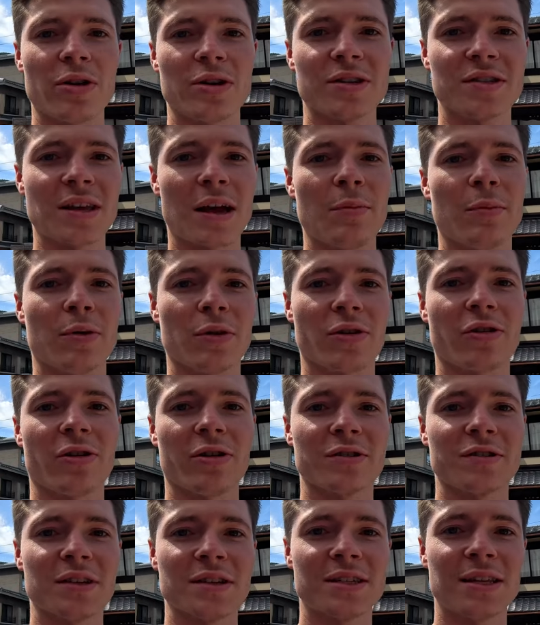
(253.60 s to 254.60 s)
just stumbled
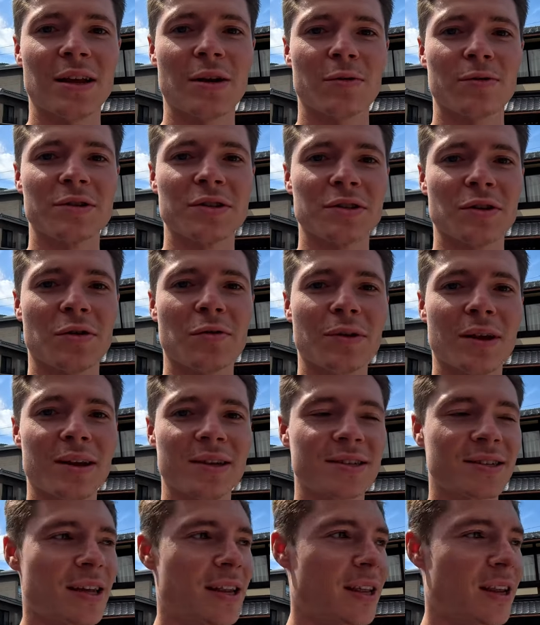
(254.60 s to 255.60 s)
across this little stall that
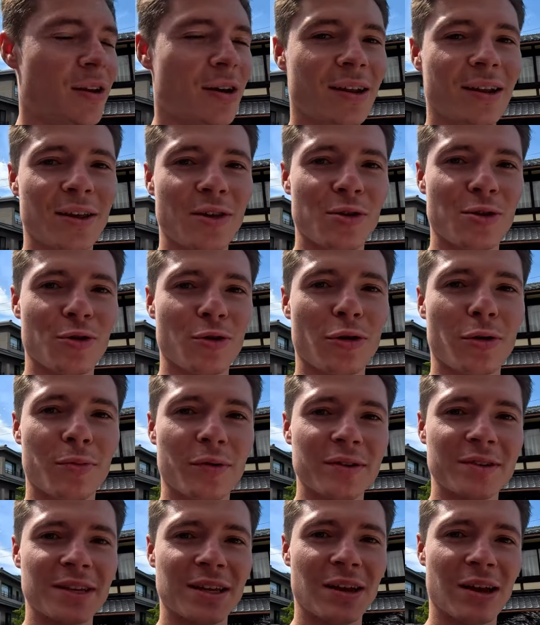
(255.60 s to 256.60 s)
are selling like these
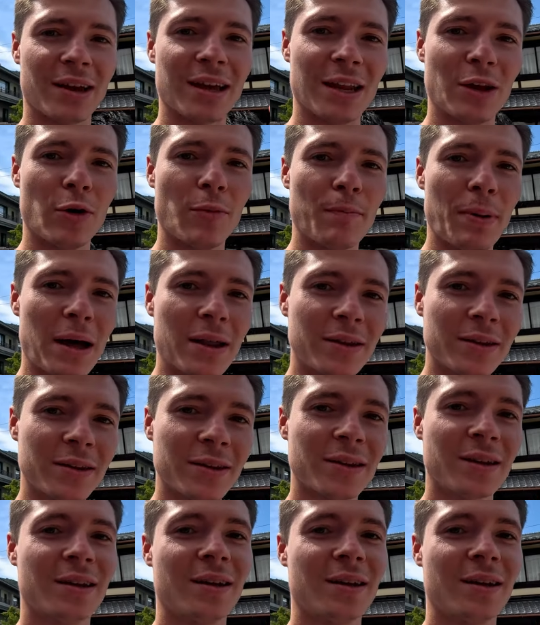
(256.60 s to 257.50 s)
strawberries in like a little bun.